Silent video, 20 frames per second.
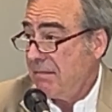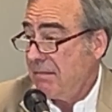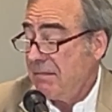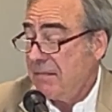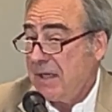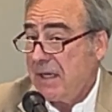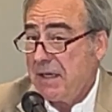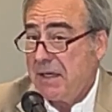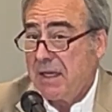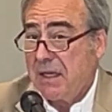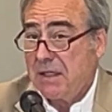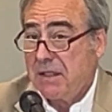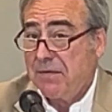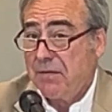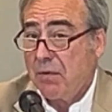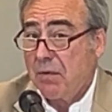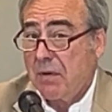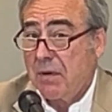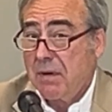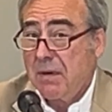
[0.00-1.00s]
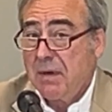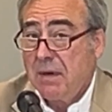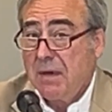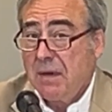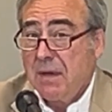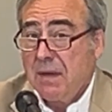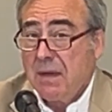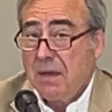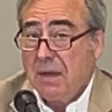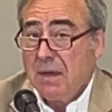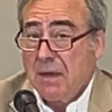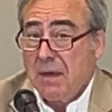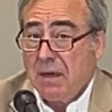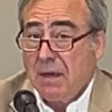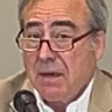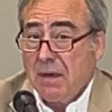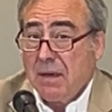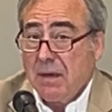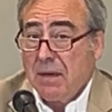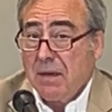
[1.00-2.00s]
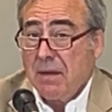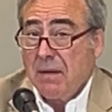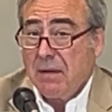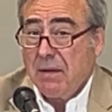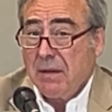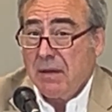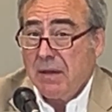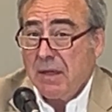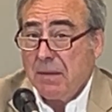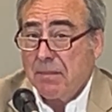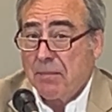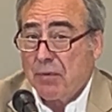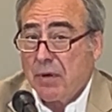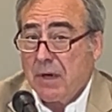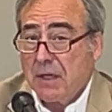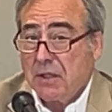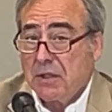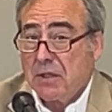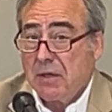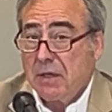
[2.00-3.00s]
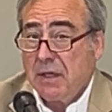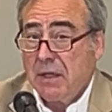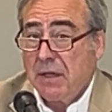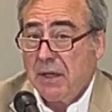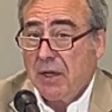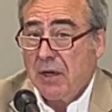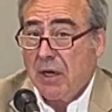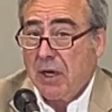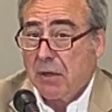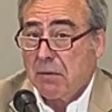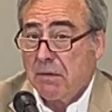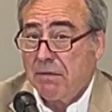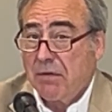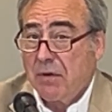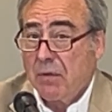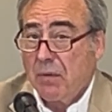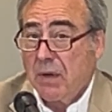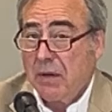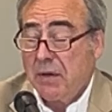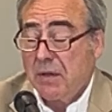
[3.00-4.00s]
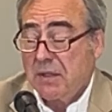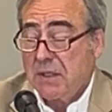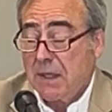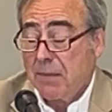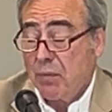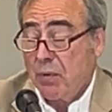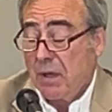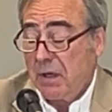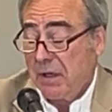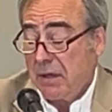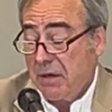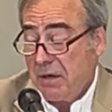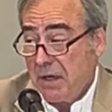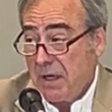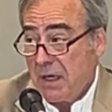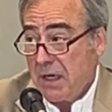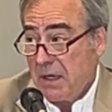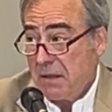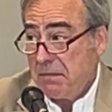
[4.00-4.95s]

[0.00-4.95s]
they test for the pressure in the aquifer, whether it's upwelling or not.